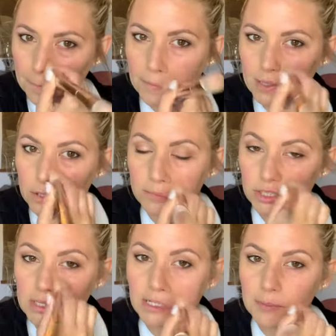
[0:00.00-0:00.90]
And so I'm
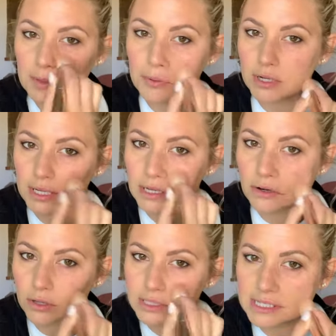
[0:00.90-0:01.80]
just gonna be putting it in
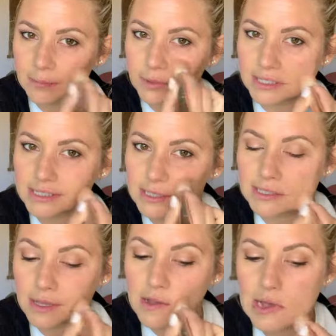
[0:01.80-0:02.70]
all the same
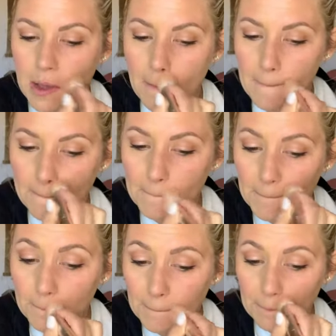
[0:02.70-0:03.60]
places
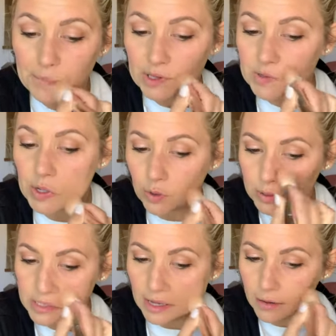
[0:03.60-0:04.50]
as I
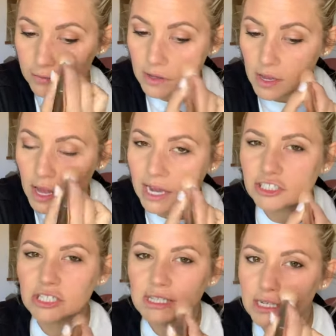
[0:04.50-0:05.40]
always have. I
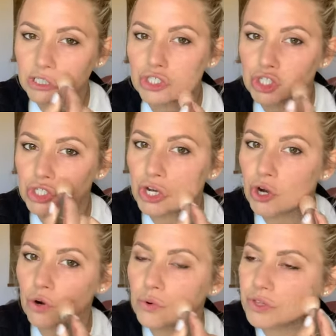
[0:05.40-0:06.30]
just like to
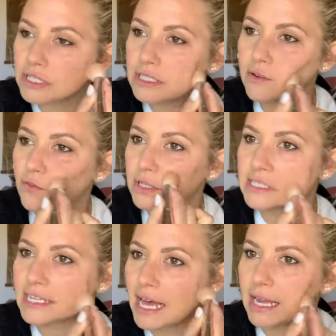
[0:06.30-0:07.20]
show the difference
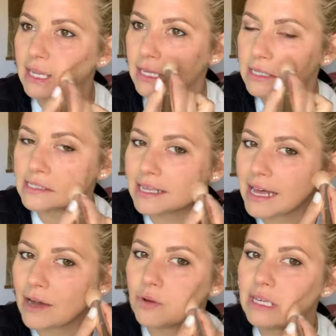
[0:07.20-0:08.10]
that adding it is and
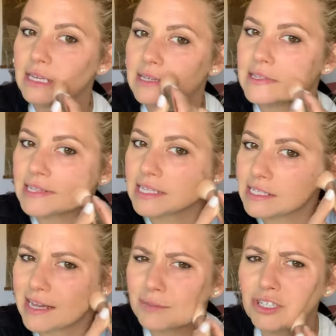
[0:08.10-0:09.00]
how easy this,
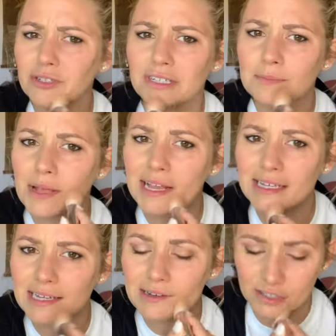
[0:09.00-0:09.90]
I mean, you're just
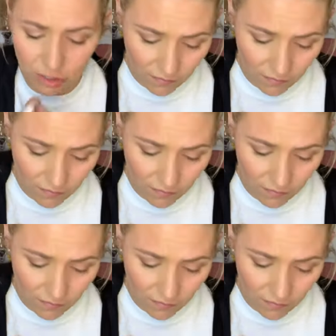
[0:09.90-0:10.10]
painting on your